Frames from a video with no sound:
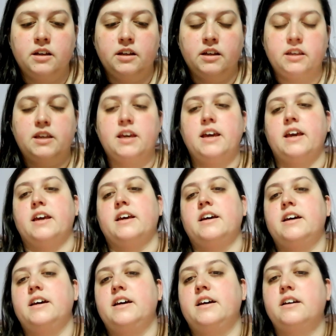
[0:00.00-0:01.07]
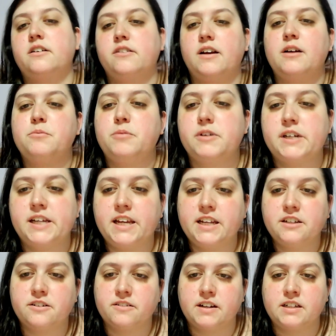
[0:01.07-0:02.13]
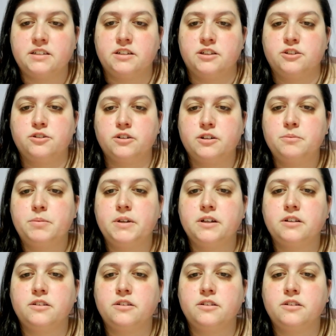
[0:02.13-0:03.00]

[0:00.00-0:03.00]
Okay. Groundbreaking director Jordan Peele,